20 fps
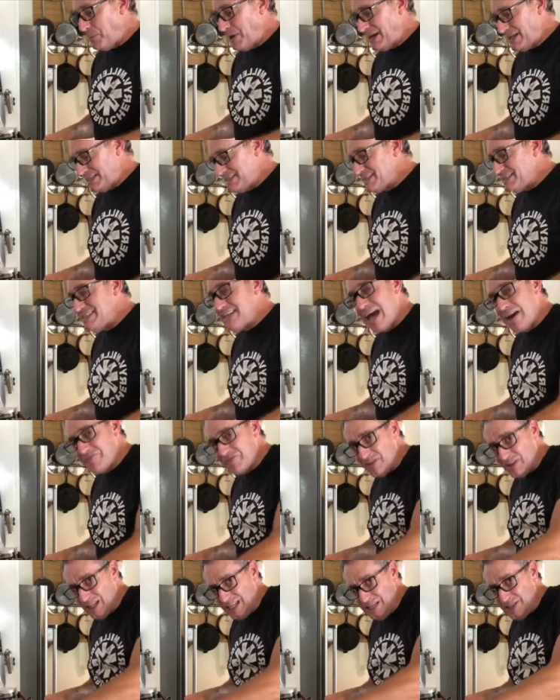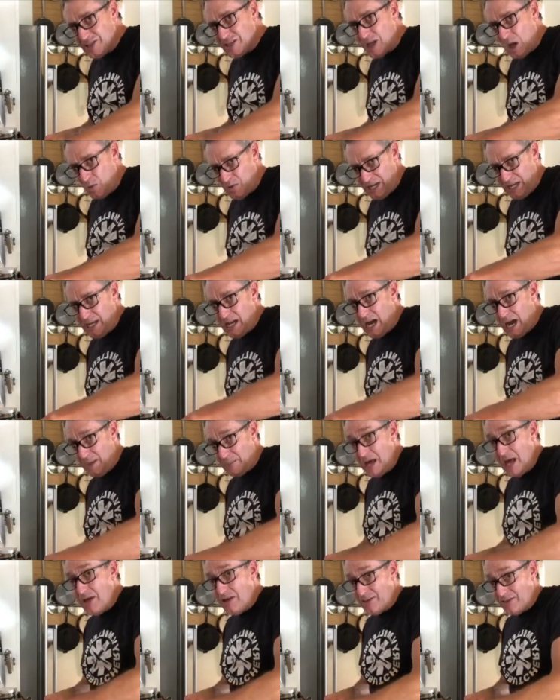But it's definitely soaking
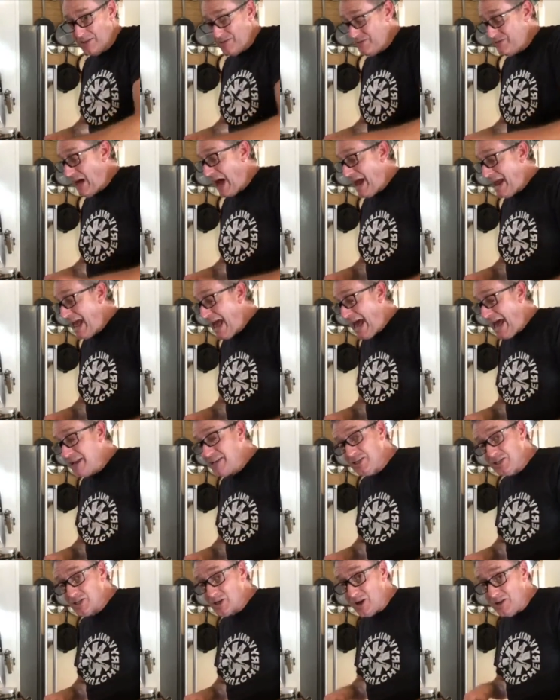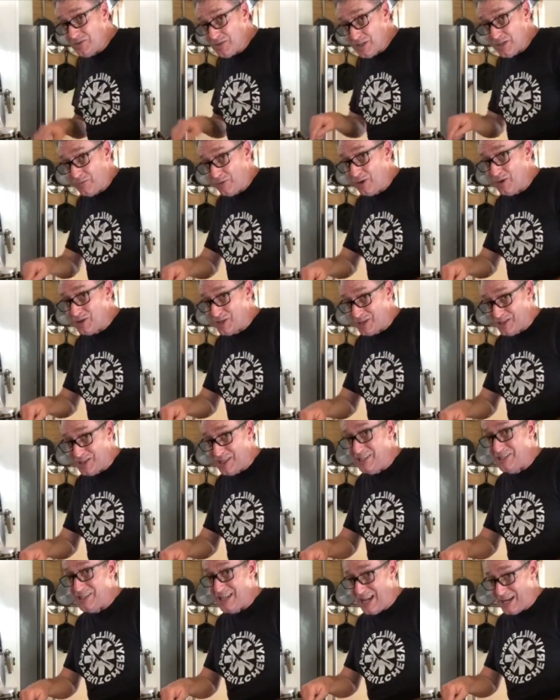up. I had to start this first
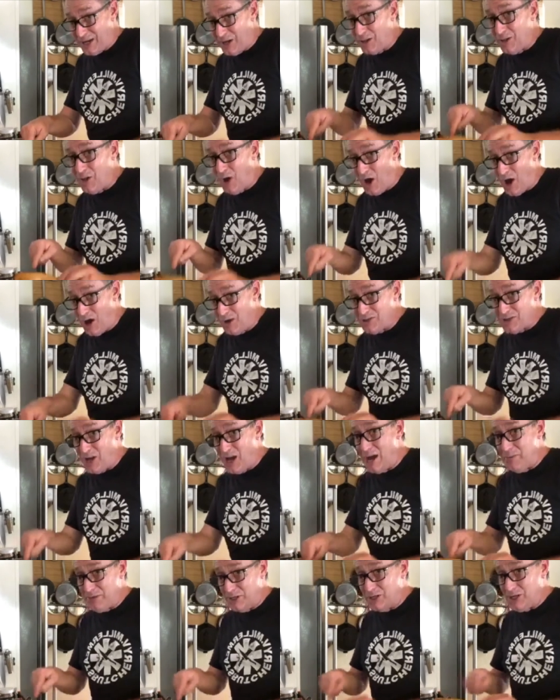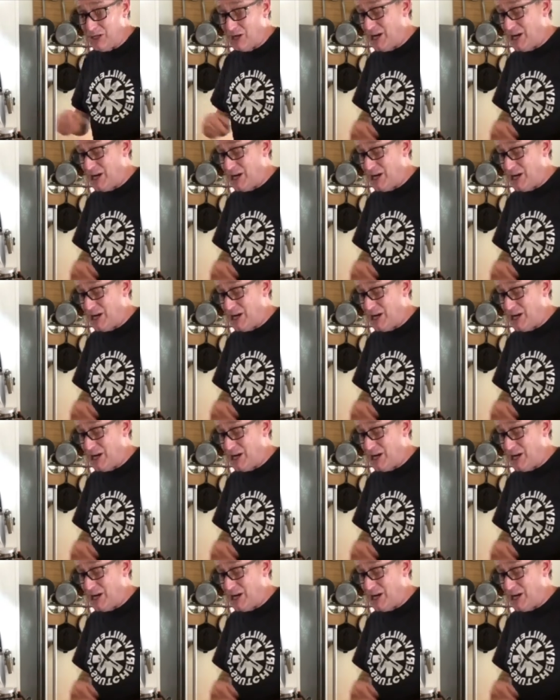because these take a long time to